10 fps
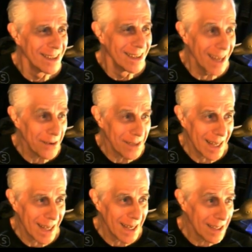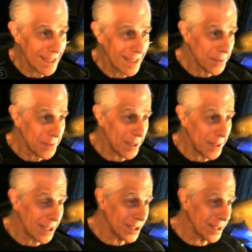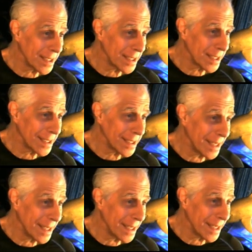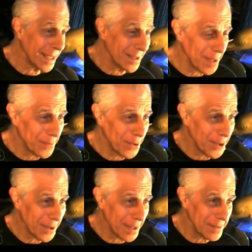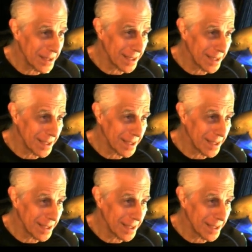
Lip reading: Yeah, well, that's why the alternate name of my program is The